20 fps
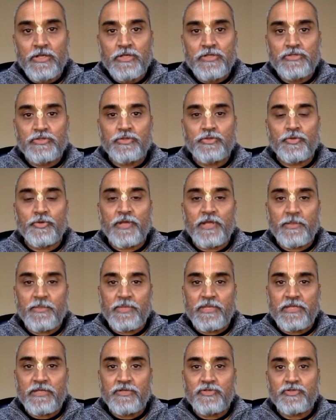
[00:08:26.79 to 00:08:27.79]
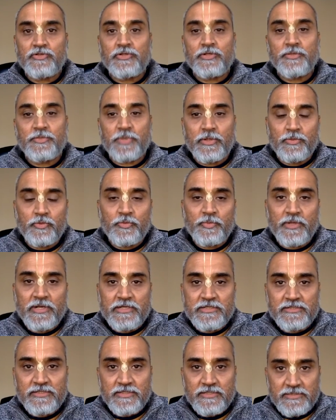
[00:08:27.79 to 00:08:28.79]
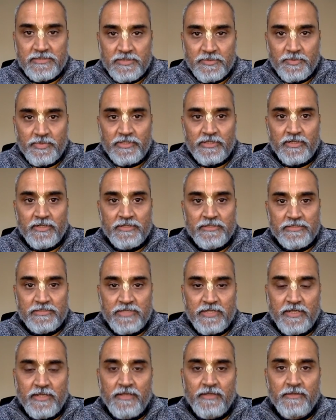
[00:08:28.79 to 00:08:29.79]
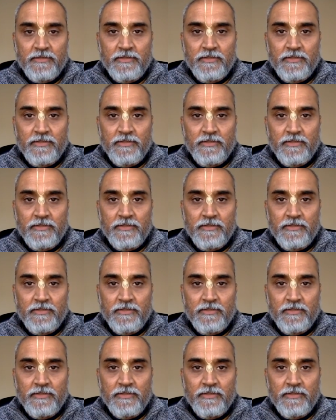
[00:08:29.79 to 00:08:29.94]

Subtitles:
So today being Srila Prabhupada's disappearance day,